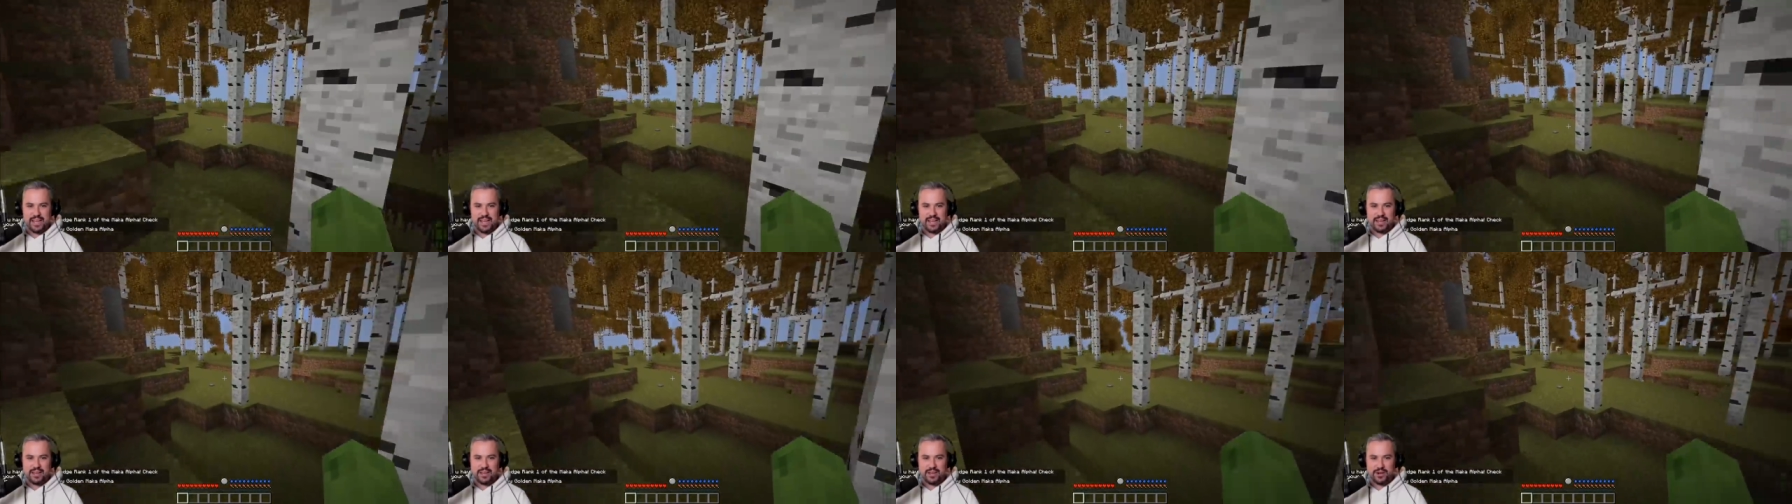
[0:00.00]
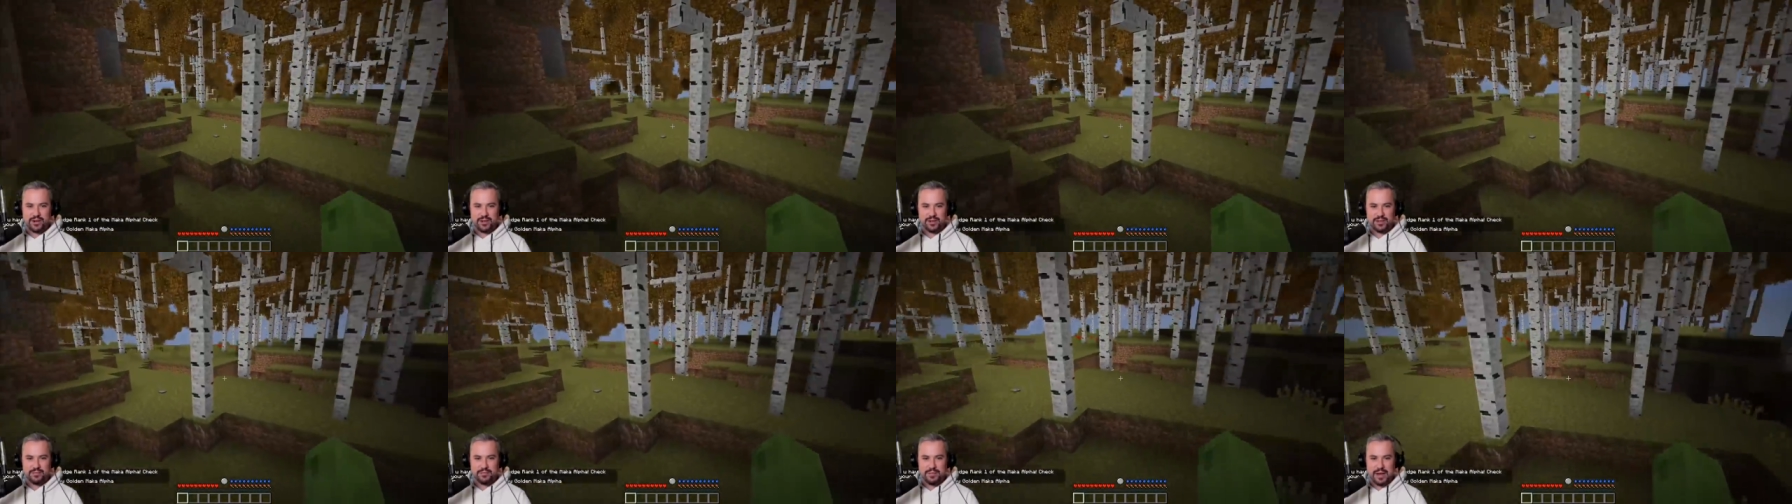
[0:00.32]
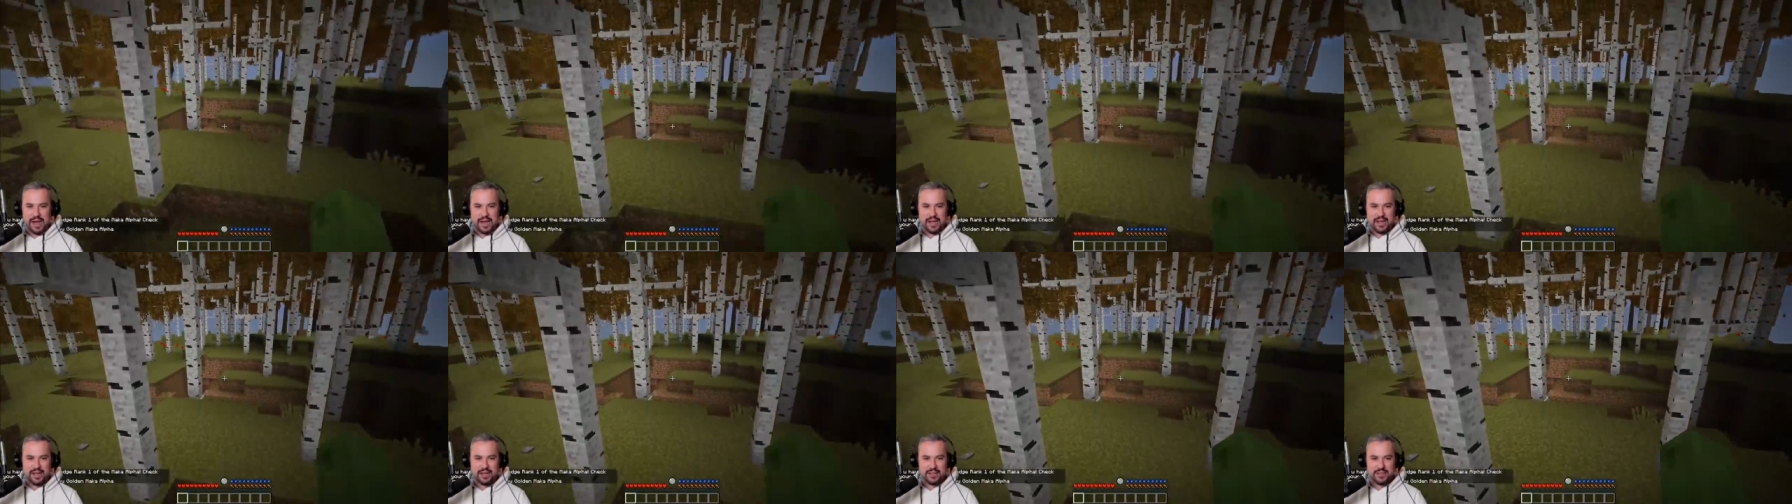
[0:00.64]
a golden
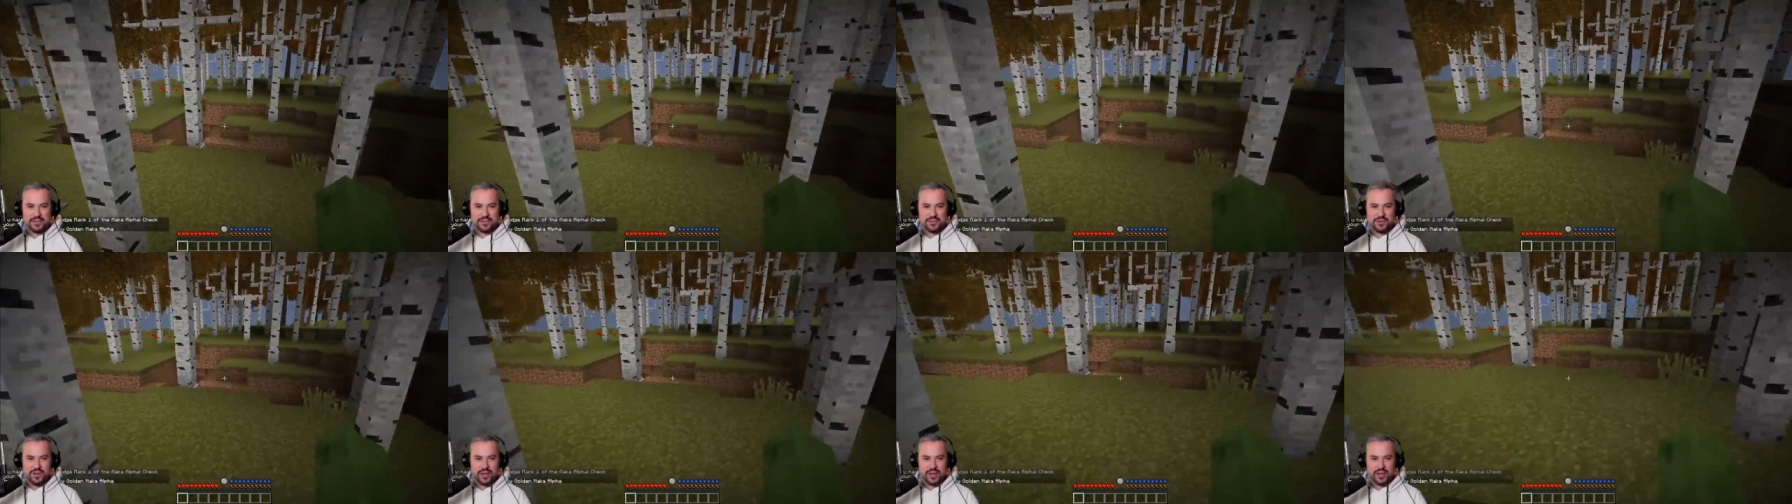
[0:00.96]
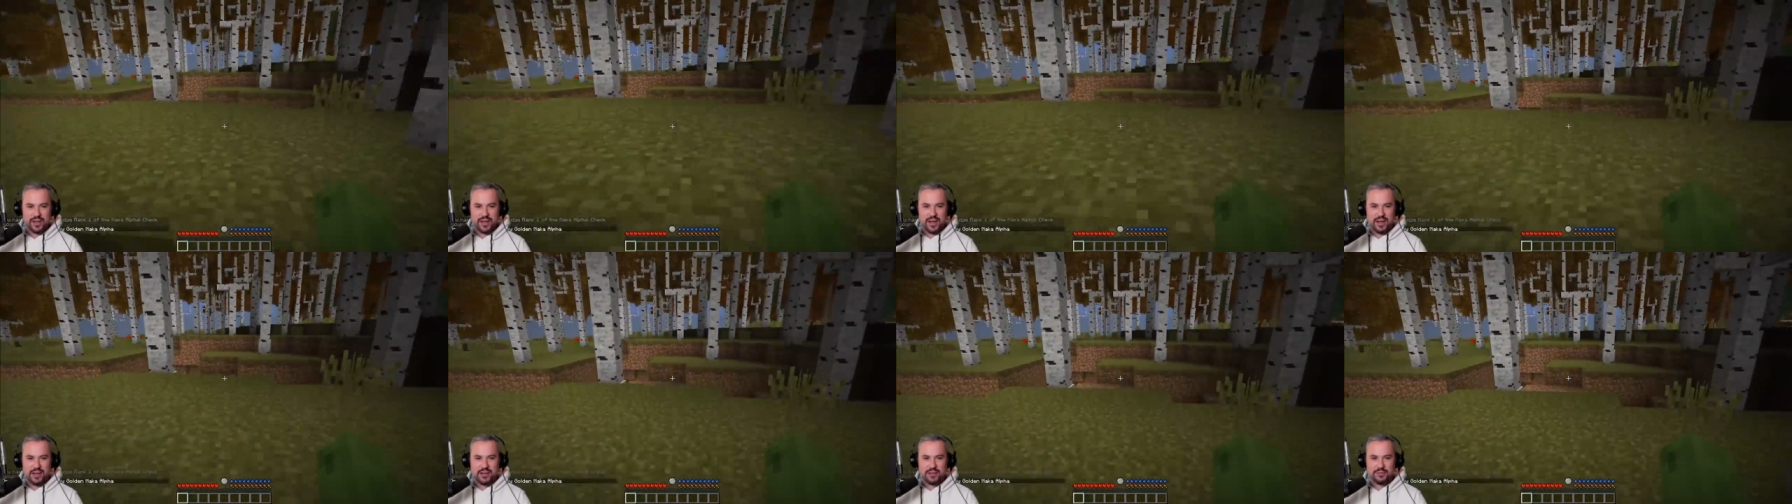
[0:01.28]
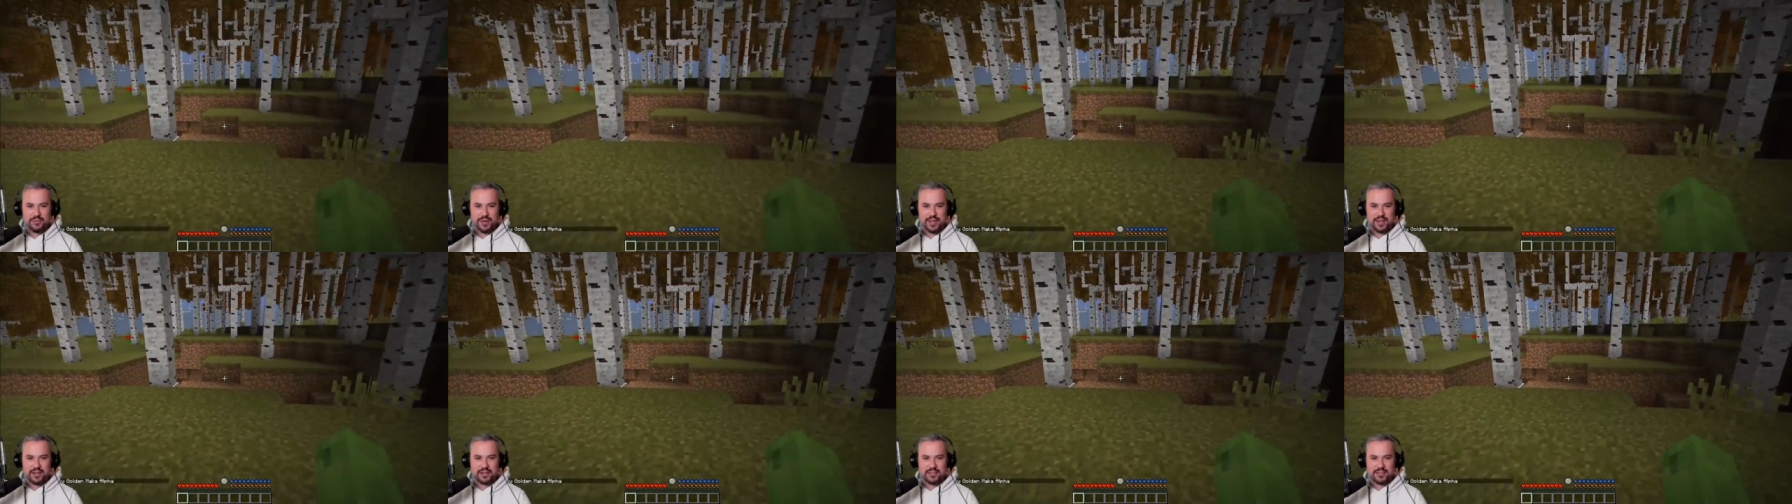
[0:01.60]
maca to try and knock
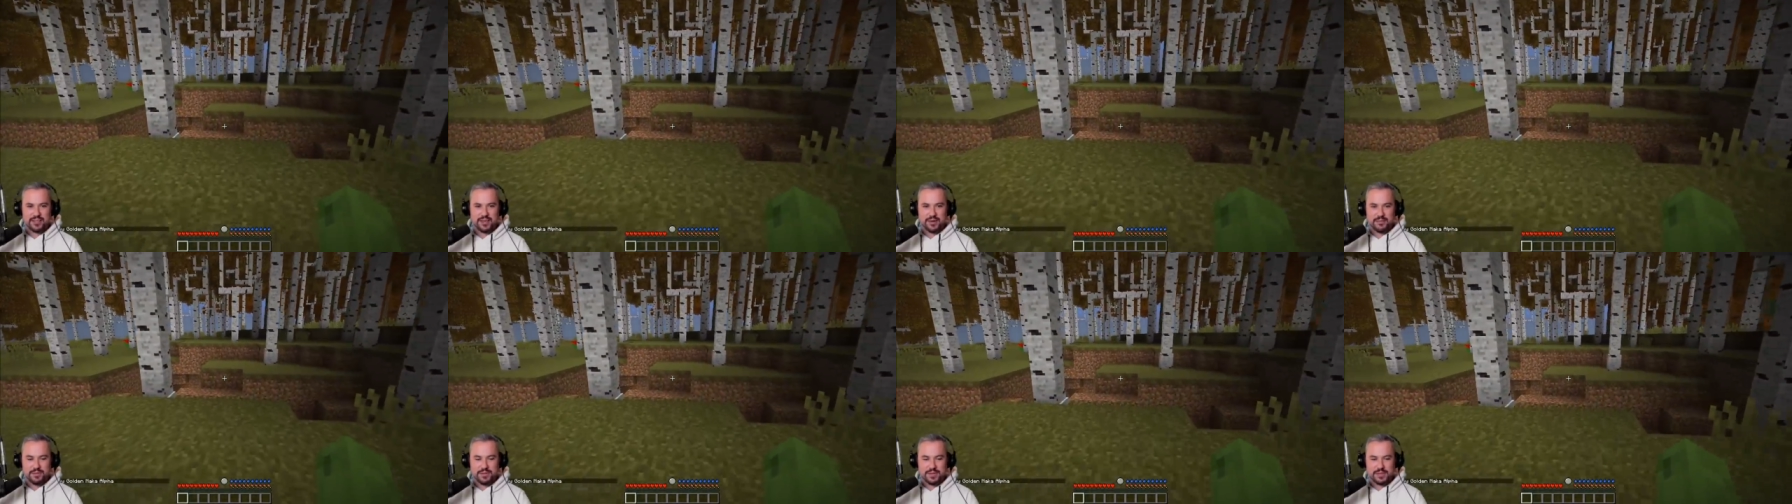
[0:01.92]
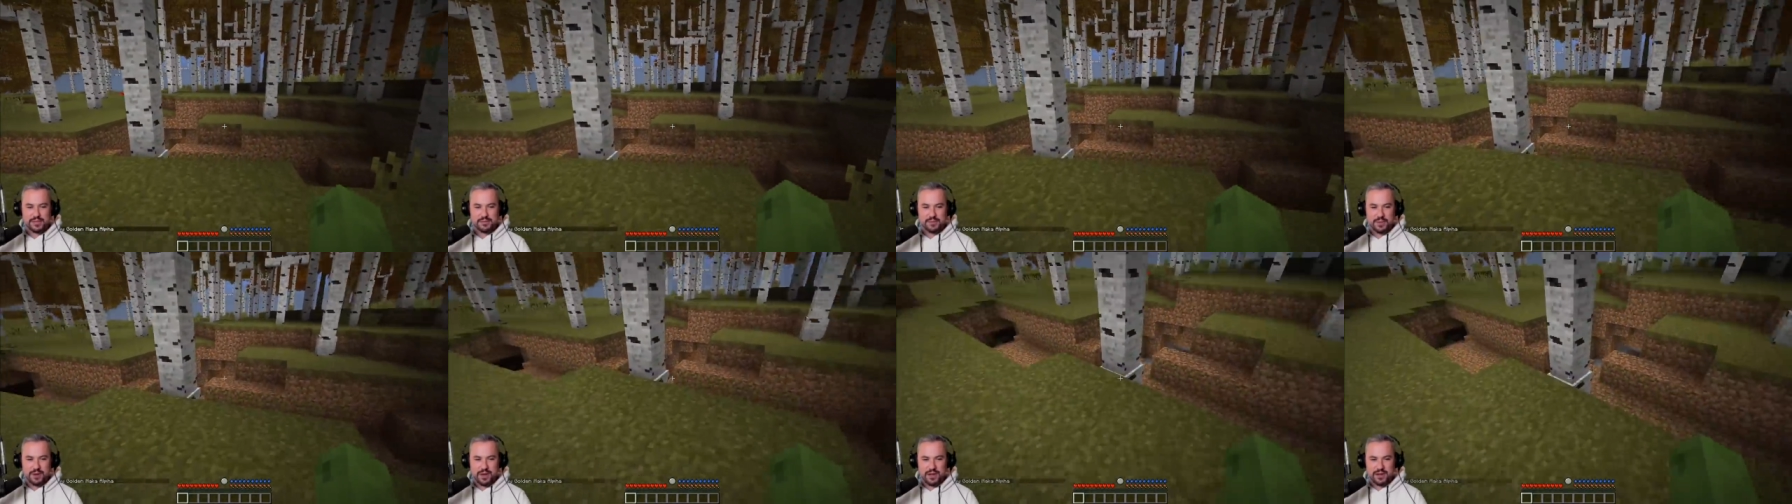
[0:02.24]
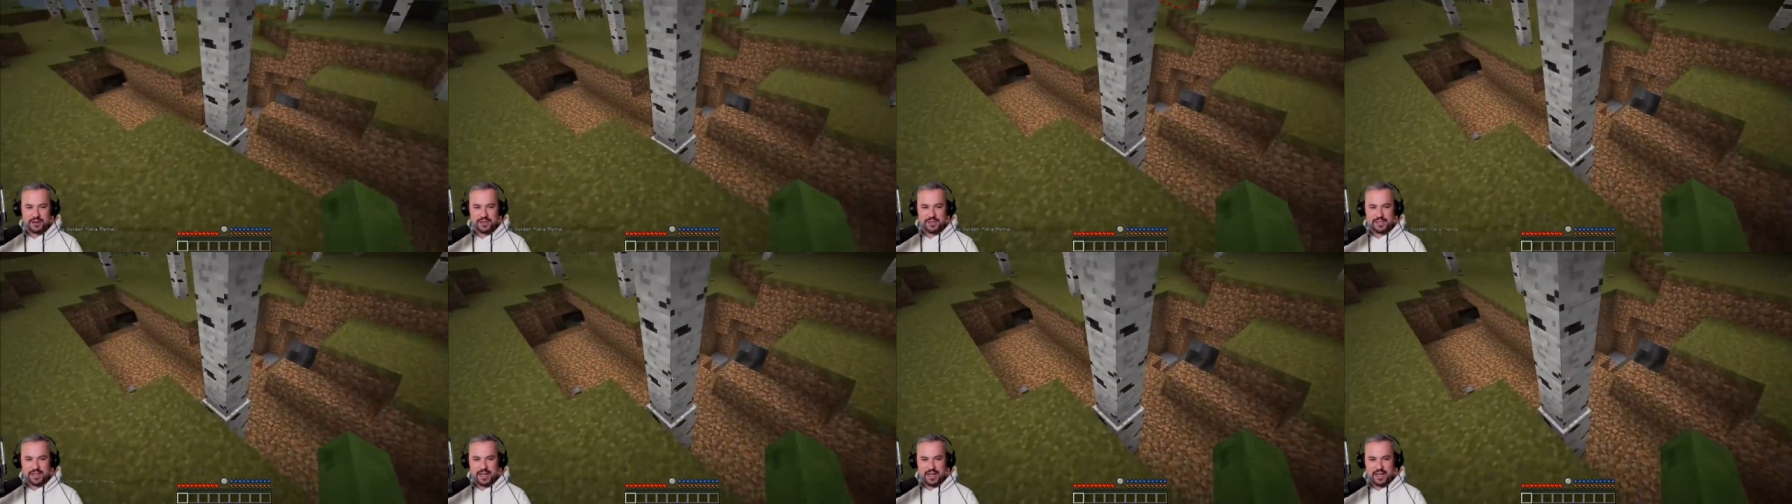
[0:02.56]
him in on top of the
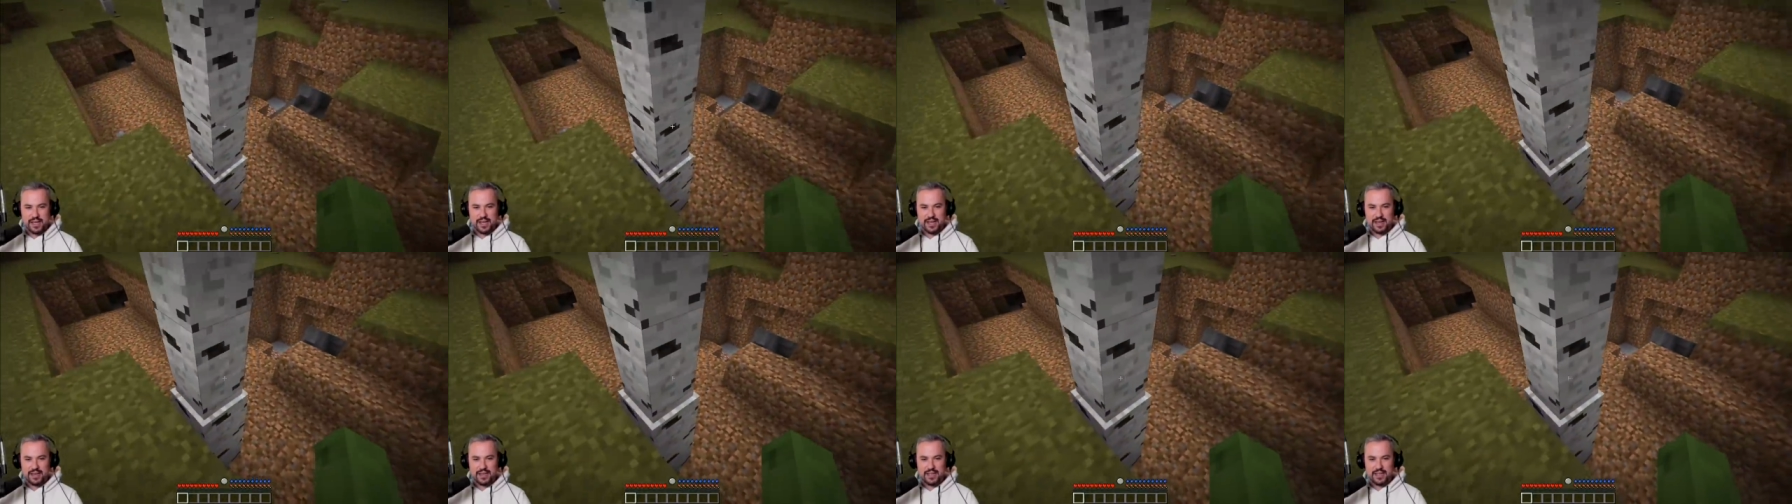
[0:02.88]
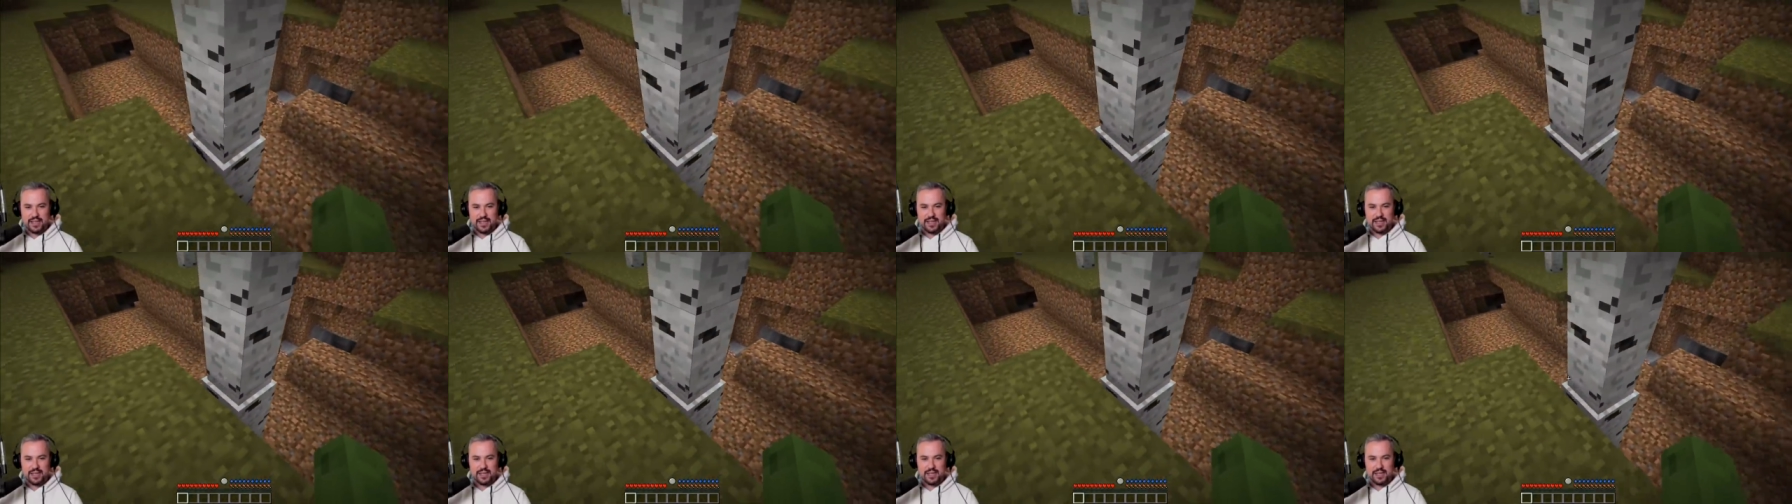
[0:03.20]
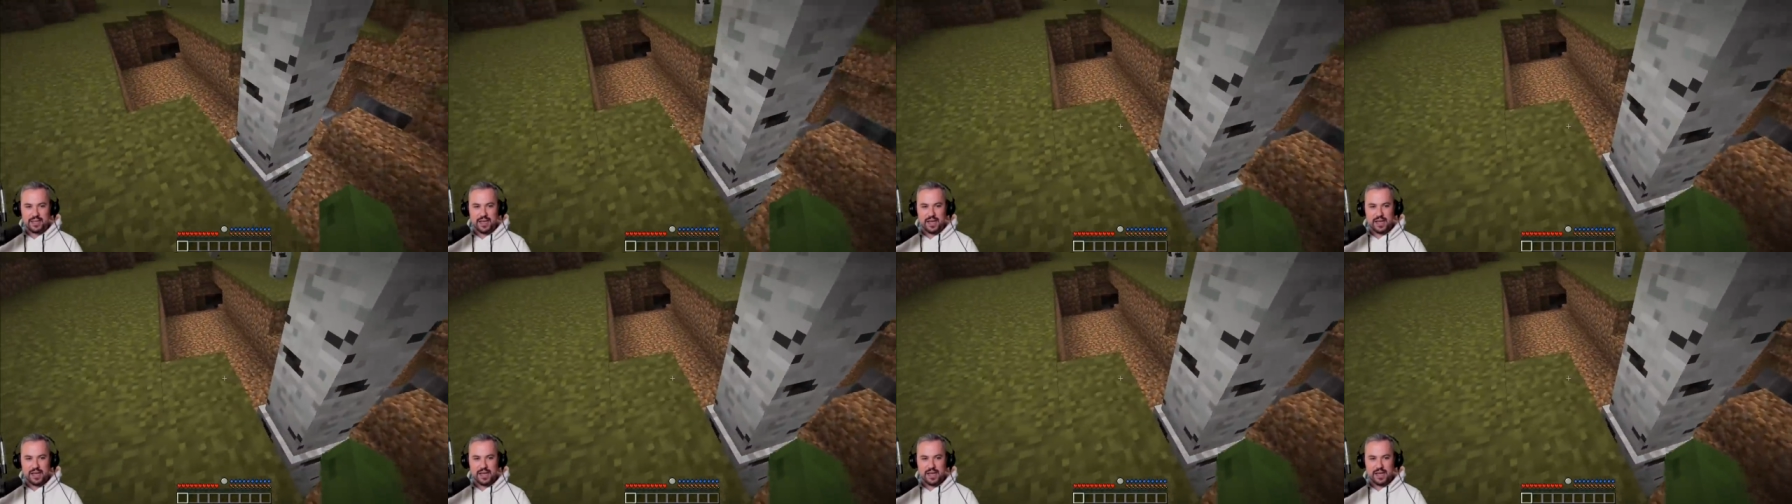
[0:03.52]
spiders, and he.